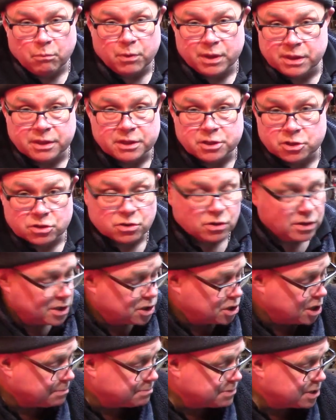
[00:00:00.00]
with the sort
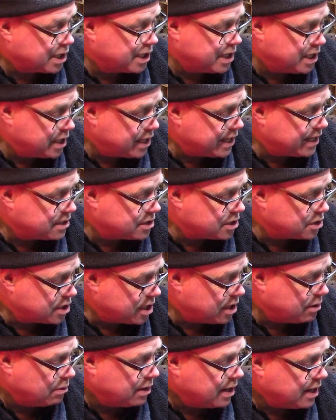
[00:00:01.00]
of jobs that you need to
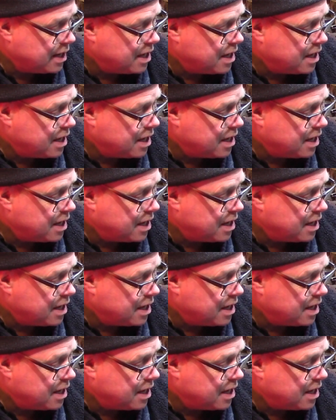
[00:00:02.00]
do.